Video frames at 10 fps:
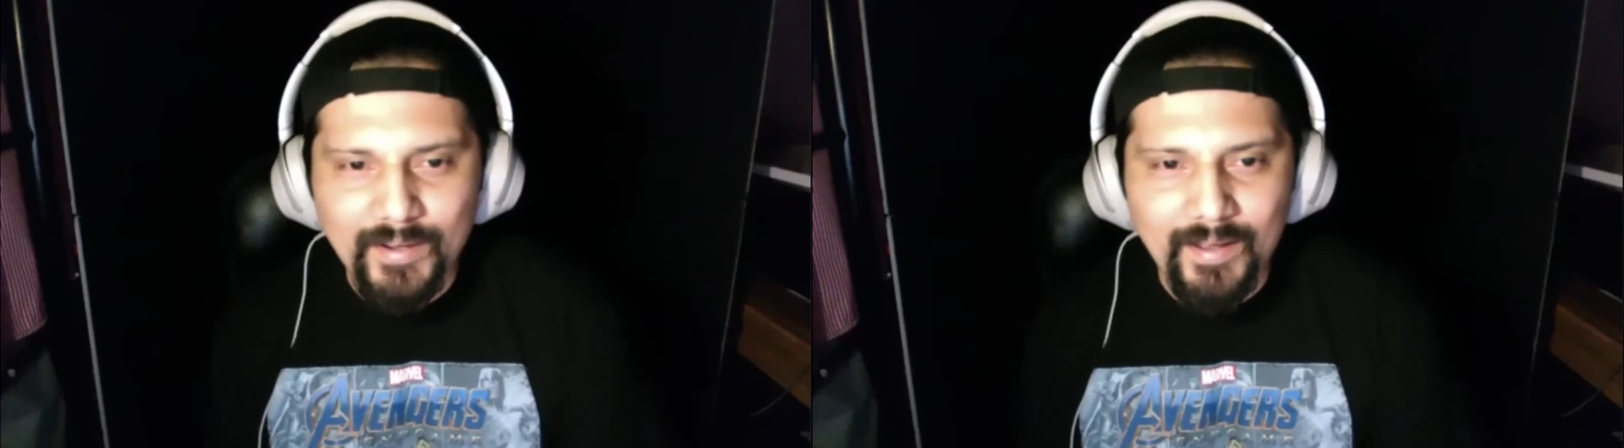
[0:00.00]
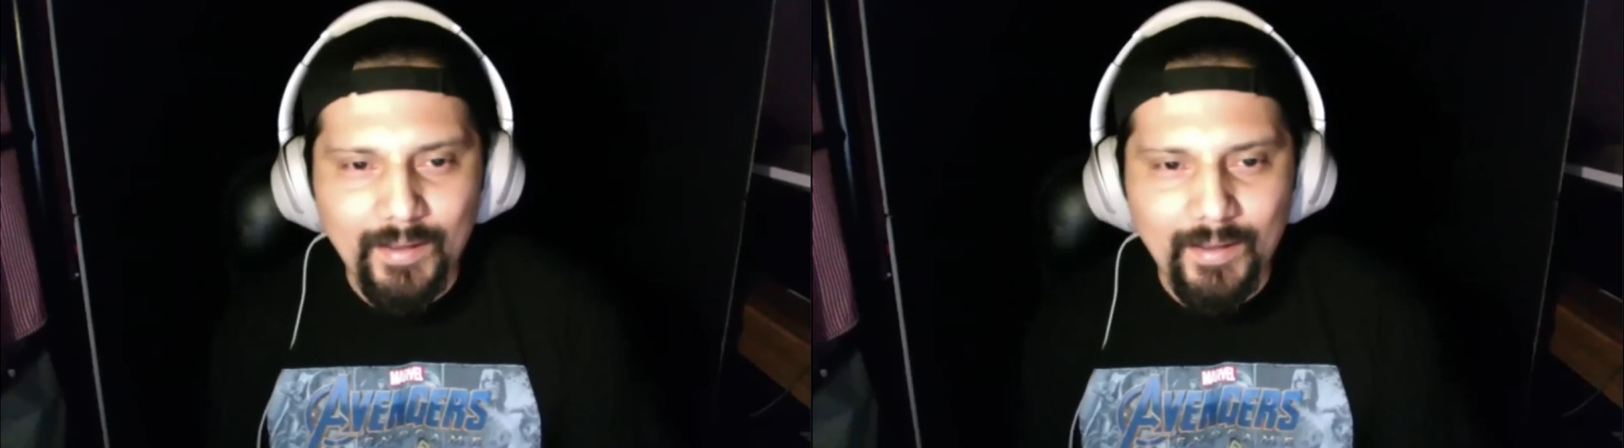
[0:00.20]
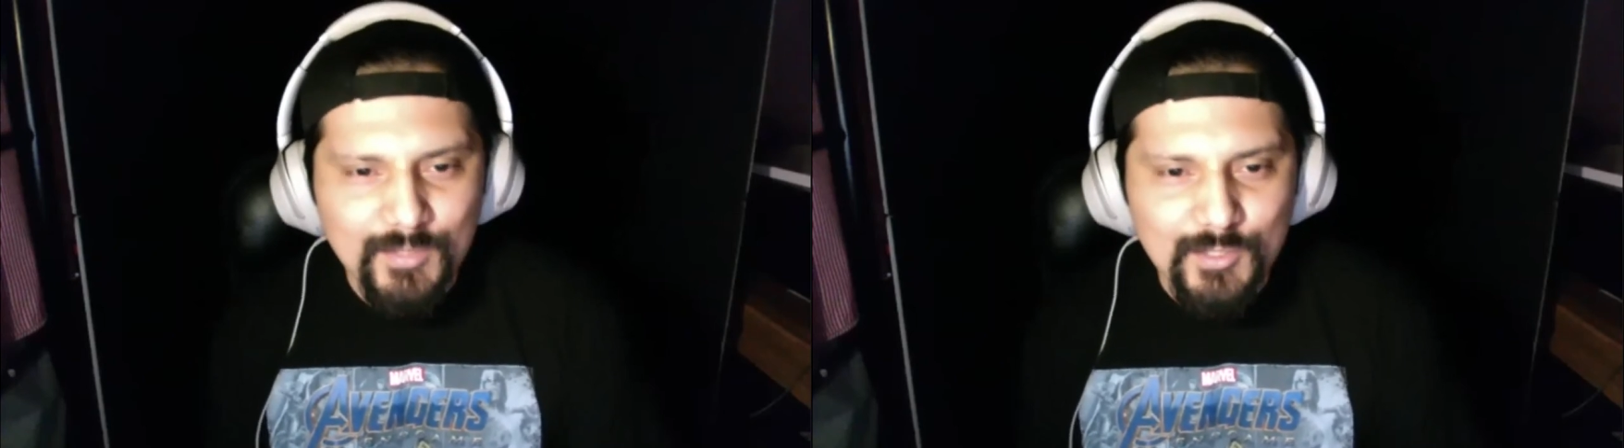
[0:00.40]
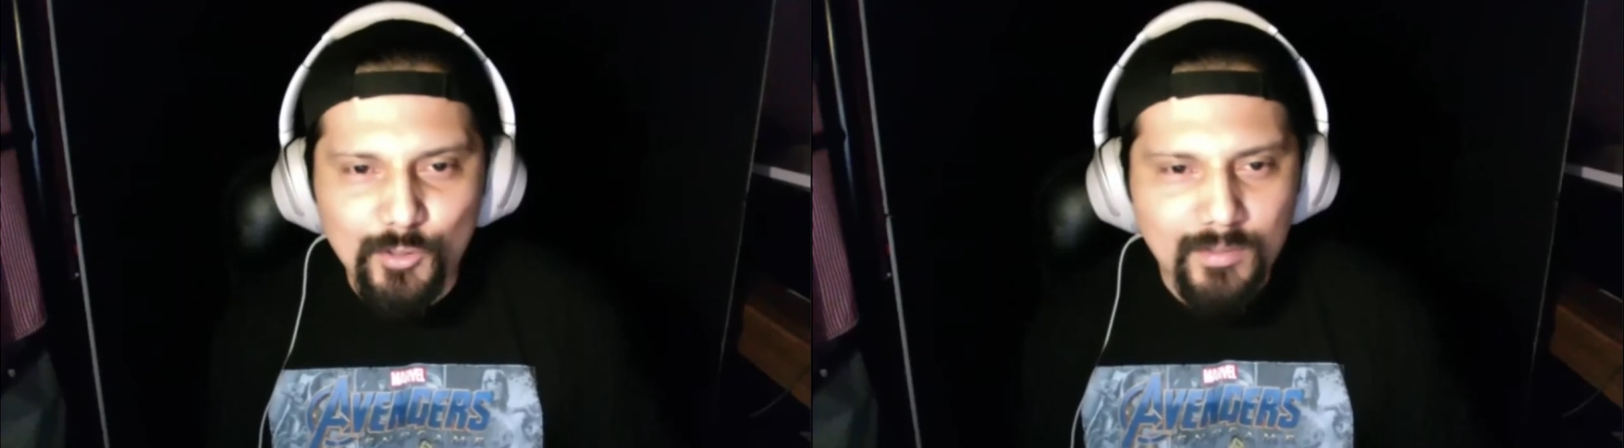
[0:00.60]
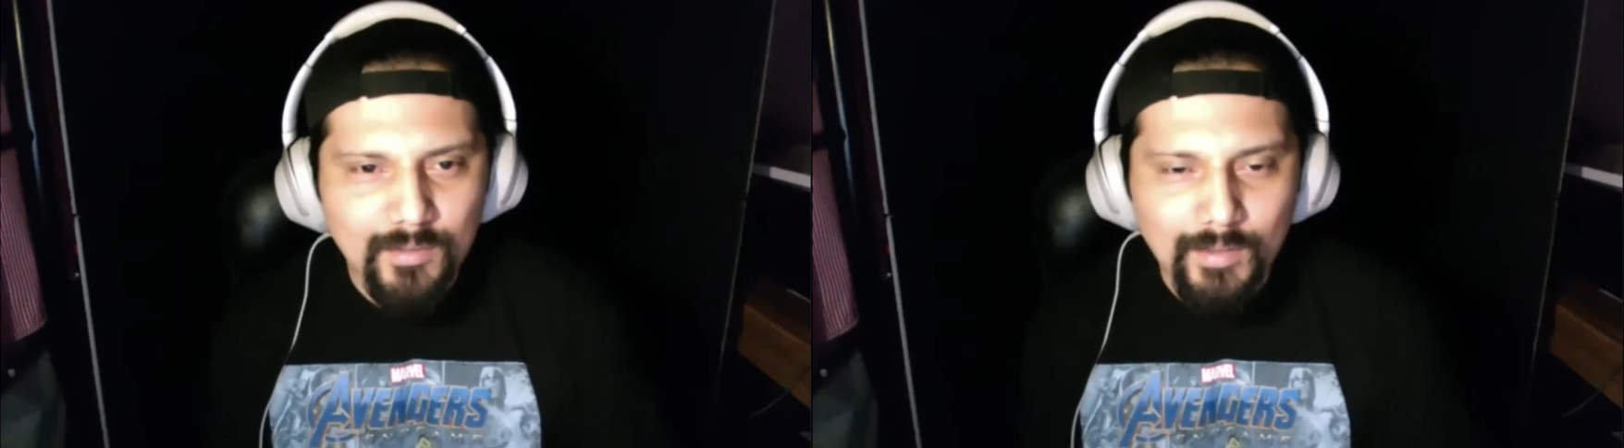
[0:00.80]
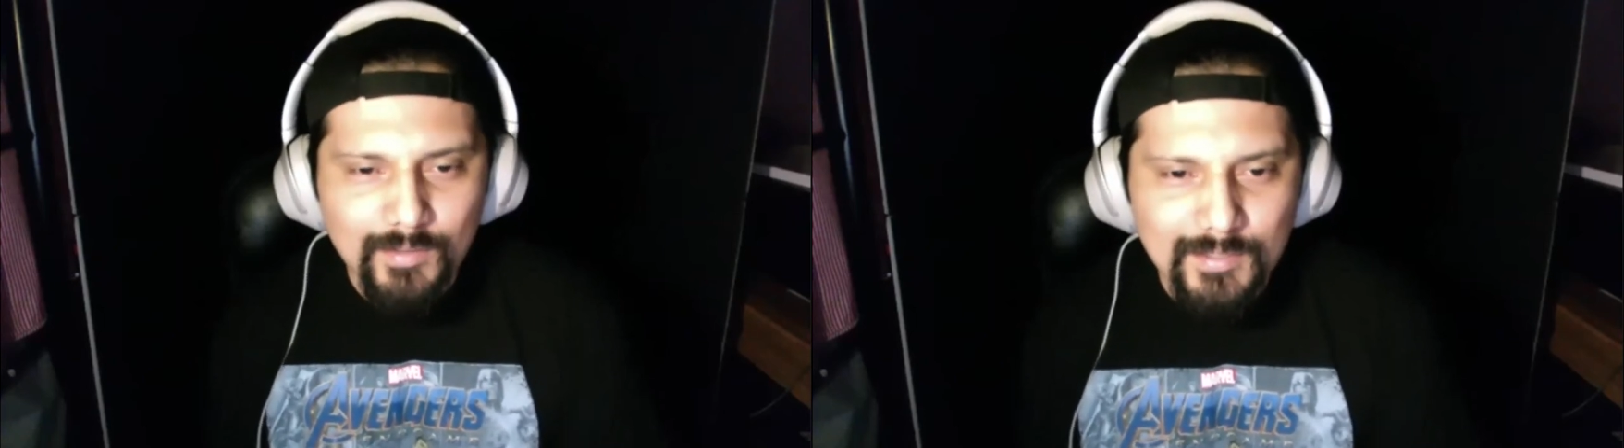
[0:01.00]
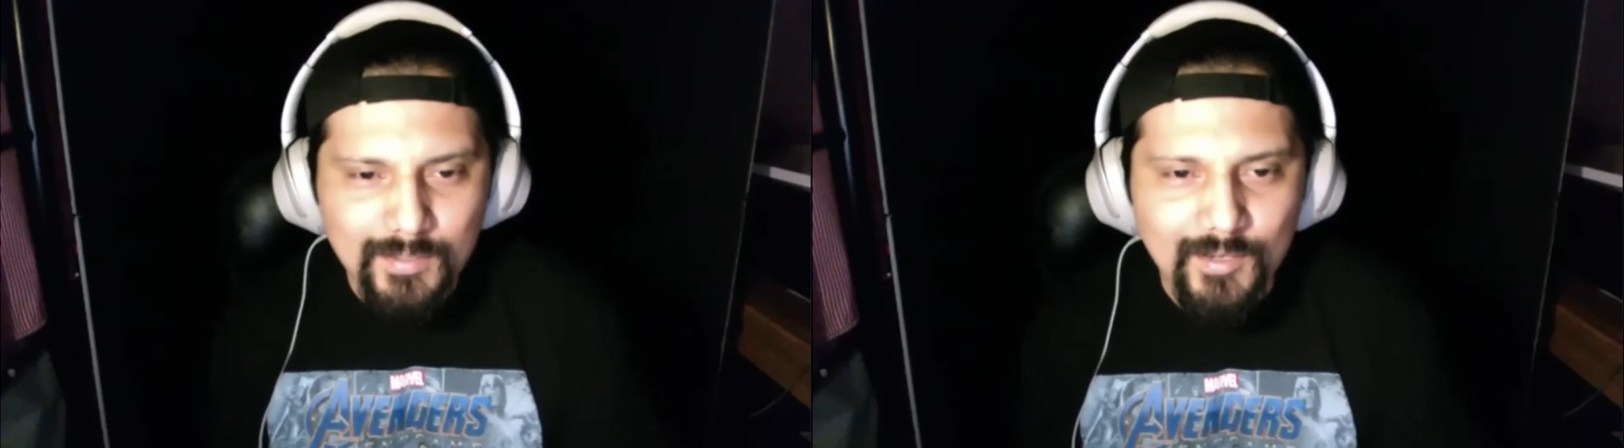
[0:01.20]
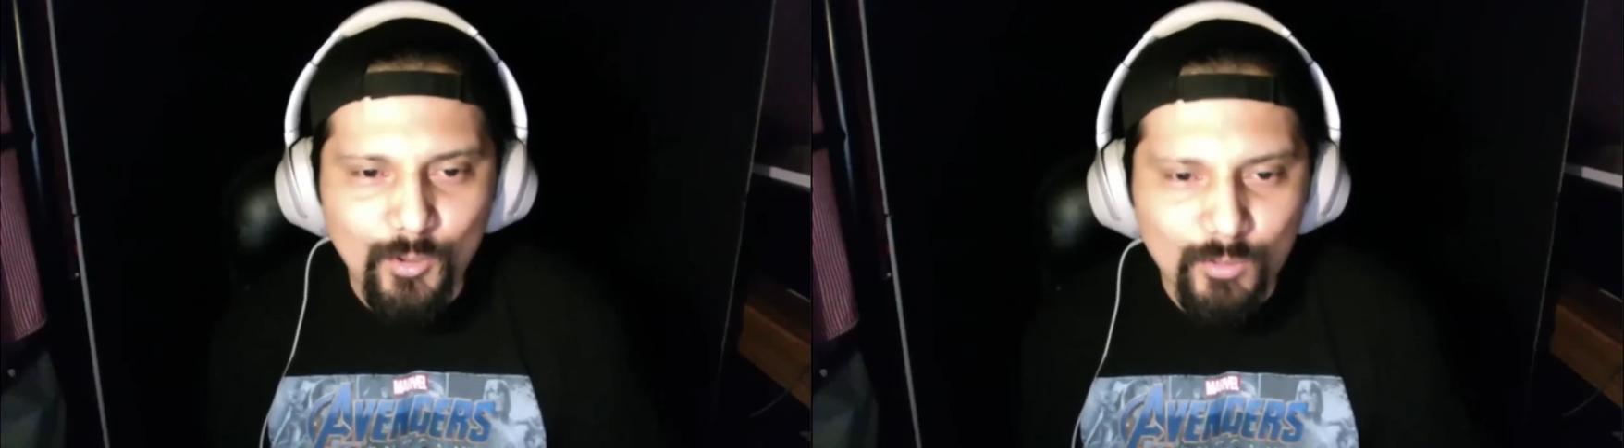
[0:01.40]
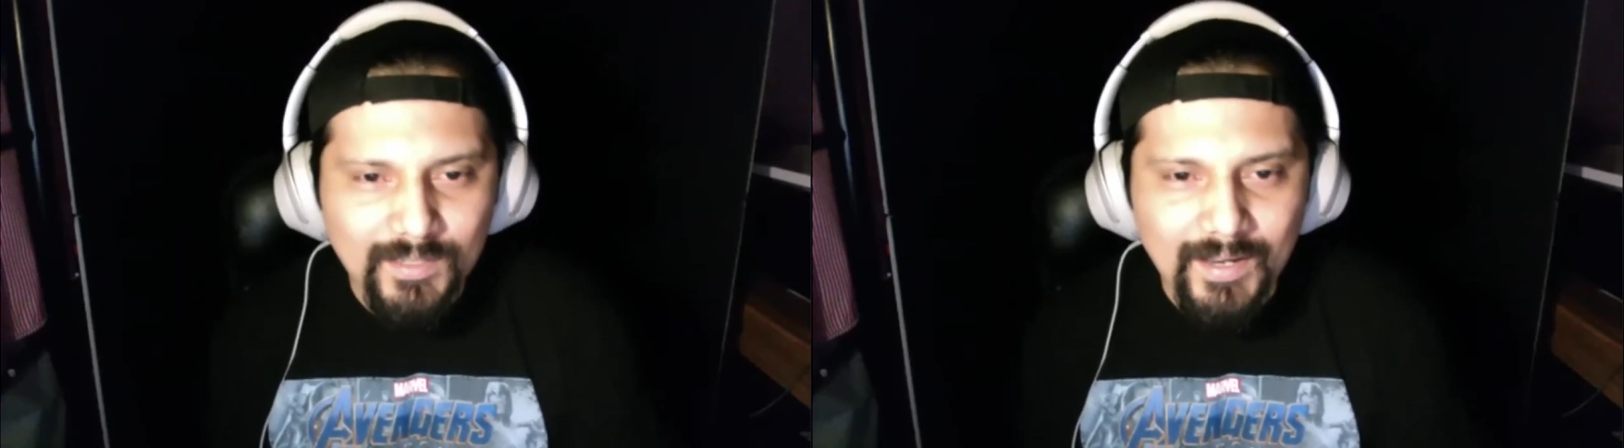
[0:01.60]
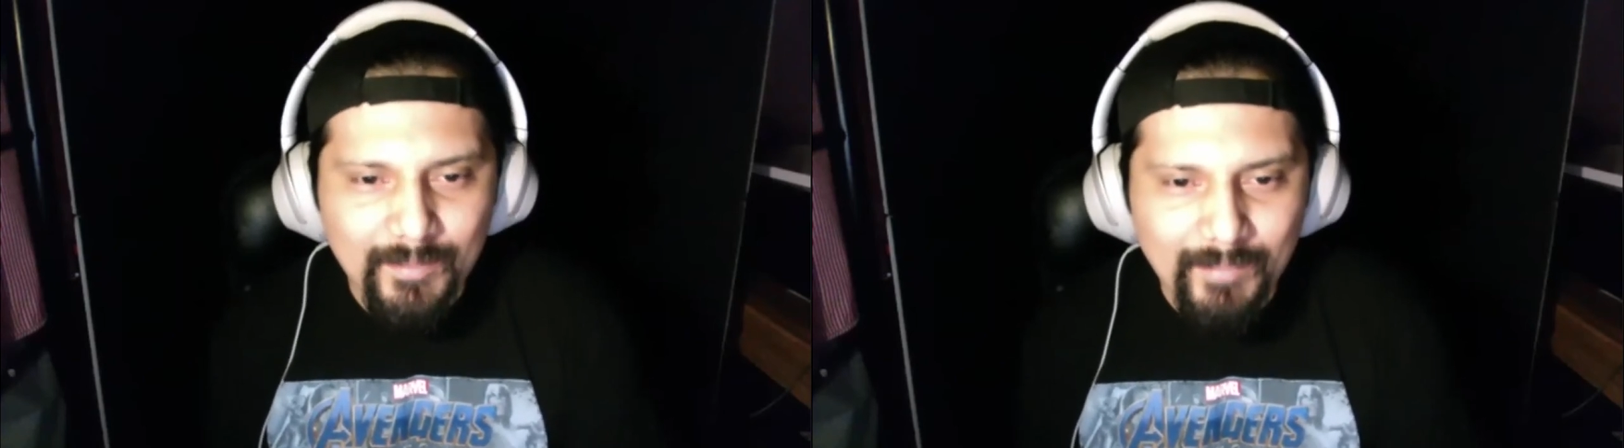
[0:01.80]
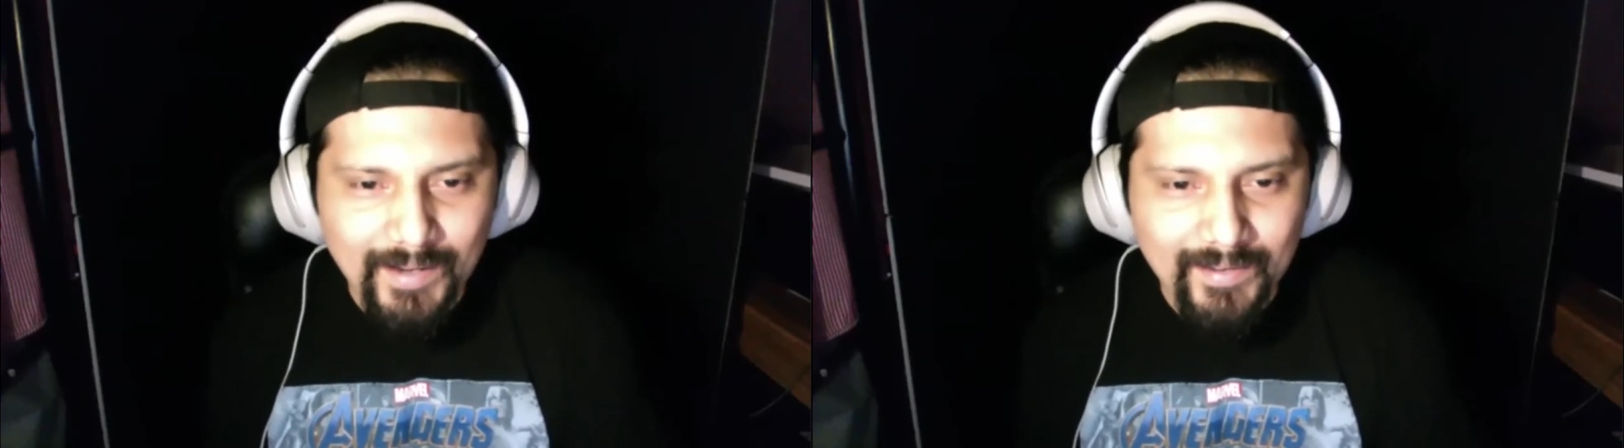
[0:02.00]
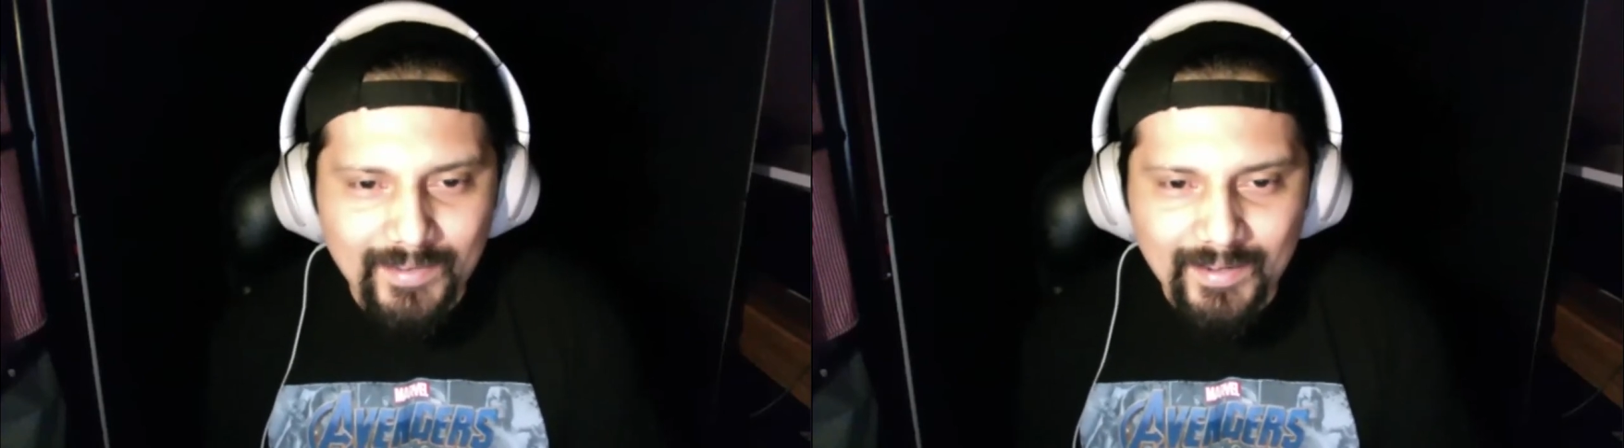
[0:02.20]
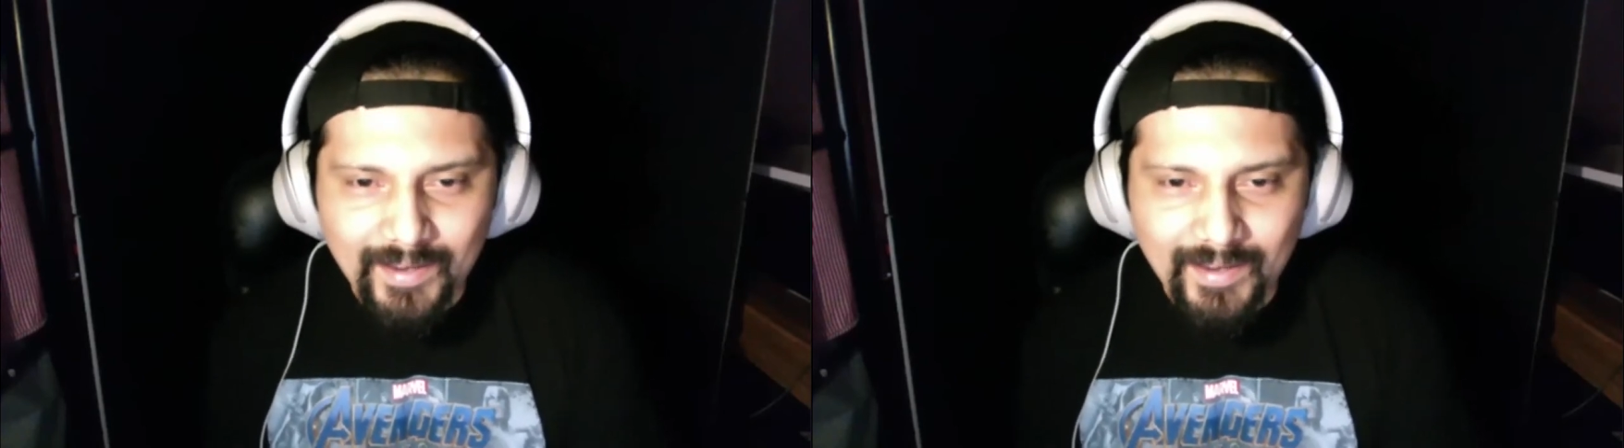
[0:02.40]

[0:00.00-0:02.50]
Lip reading: I was good in GoldenEye back in the day,